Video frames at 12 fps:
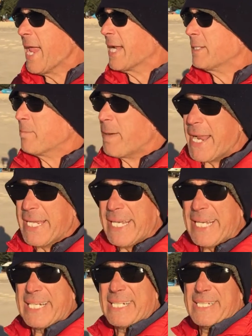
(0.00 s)
are
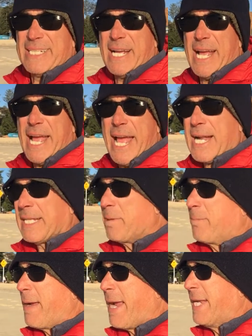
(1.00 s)
depending
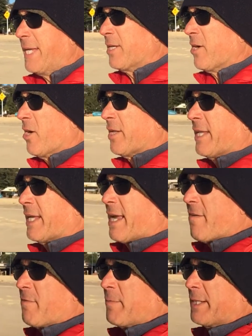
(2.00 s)
on the
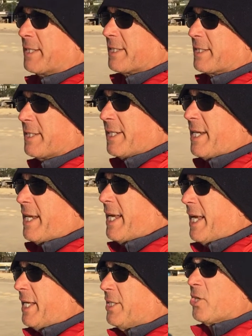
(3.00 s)
government
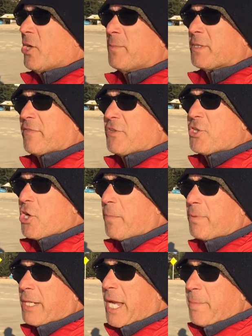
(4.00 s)
in terms of
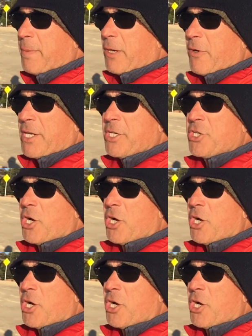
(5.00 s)
JobKeeper and